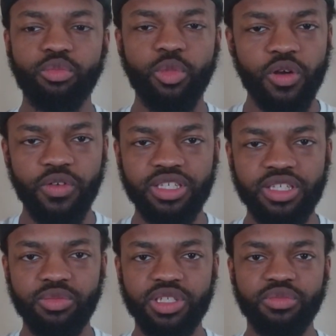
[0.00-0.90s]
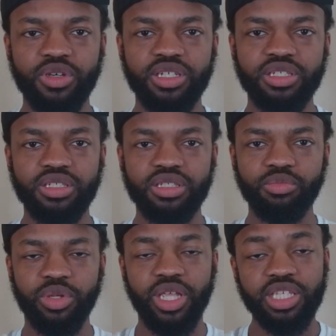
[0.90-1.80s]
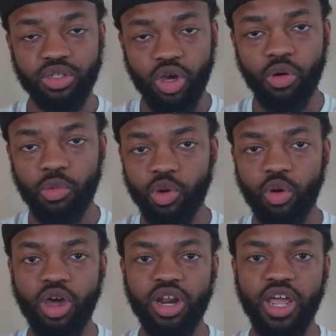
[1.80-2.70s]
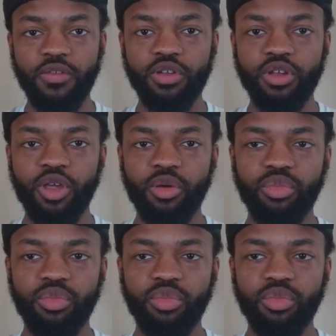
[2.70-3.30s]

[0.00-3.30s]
motivates him as much. But that's the goal we're going after.